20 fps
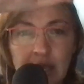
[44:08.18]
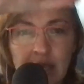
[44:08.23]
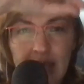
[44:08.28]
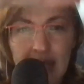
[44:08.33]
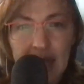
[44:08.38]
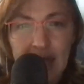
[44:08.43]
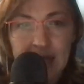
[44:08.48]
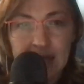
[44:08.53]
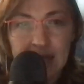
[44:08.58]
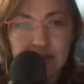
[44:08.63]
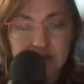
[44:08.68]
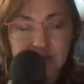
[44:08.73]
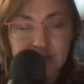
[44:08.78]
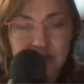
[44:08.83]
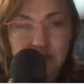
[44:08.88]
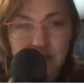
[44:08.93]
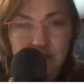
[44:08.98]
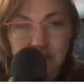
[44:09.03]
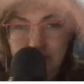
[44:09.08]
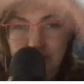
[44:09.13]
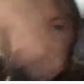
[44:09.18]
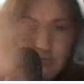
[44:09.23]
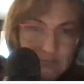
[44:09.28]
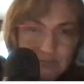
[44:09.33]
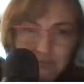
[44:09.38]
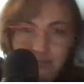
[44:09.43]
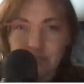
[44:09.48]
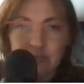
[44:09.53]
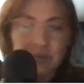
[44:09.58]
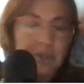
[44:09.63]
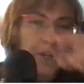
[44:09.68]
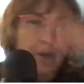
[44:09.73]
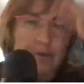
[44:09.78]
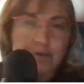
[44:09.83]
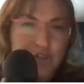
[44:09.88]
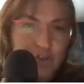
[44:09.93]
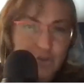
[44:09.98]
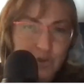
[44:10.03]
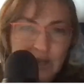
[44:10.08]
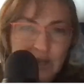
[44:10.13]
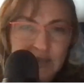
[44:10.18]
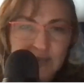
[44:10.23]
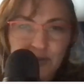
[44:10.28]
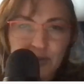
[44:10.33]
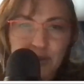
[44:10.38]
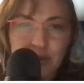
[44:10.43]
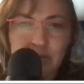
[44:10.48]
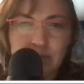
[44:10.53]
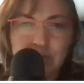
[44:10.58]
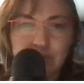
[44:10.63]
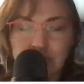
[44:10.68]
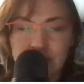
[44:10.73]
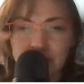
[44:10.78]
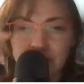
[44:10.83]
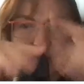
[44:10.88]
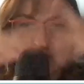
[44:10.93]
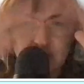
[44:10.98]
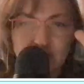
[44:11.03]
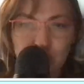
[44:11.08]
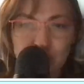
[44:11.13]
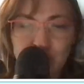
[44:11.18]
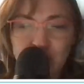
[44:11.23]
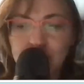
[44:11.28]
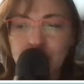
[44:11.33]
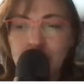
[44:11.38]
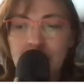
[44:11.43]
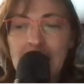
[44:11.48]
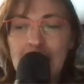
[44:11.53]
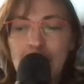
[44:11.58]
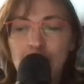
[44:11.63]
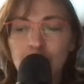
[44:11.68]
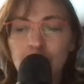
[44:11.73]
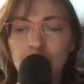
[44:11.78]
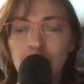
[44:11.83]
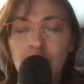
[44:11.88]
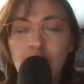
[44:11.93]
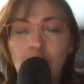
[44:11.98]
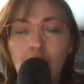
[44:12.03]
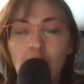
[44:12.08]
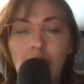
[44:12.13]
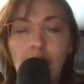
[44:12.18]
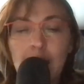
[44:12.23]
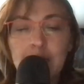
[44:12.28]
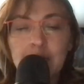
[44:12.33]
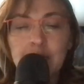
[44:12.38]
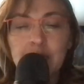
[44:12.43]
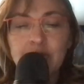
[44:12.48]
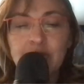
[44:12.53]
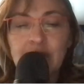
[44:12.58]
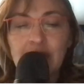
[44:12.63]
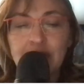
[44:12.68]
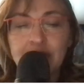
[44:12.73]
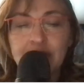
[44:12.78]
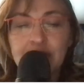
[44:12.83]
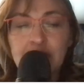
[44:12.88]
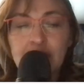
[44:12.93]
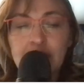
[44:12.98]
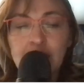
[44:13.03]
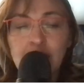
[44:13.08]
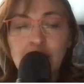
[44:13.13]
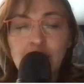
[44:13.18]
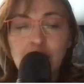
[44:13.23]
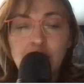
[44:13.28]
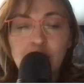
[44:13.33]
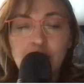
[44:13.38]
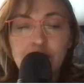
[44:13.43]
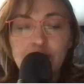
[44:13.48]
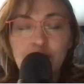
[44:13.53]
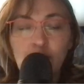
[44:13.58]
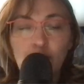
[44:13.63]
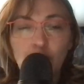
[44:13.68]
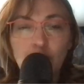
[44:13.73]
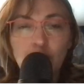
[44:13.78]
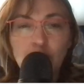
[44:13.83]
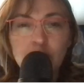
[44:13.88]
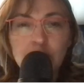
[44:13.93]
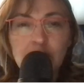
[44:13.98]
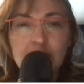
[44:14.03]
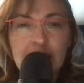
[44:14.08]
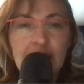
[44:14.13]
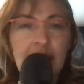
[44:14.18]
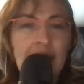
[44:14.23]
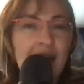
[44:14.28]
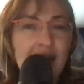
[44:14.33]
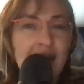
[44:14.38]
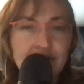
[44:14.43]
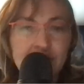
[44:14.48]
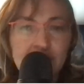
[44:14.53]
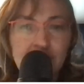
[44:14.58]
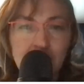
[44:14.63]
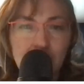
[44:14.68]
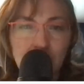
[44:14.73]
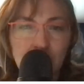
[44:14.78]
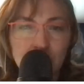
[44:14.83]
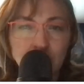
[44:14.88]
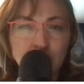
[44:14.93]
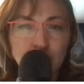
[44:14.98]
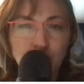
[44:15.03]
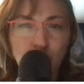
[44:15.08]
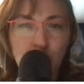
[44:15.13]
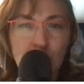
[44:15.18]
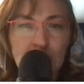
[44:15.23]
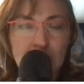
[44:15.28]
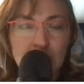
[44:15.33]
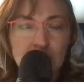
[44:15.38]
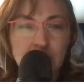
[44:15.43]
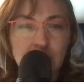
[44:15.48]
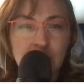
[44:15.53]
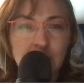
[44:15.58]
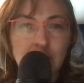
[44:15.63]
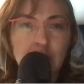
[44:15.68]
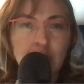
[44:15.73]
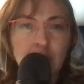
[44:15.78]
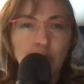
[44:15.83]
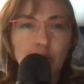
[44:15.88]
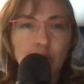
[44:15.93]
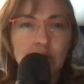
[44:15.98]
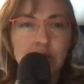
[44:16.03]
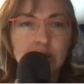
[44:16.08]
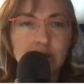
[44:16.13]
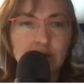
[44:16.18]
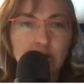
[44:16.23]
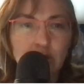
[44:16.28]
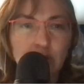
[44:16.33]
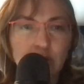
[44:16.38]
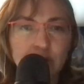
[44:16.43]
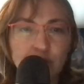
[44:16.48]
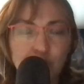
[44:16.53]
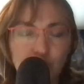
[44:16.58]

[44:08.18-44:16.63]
and just transfer them, just switch them out, that the formerly heavier twin will lose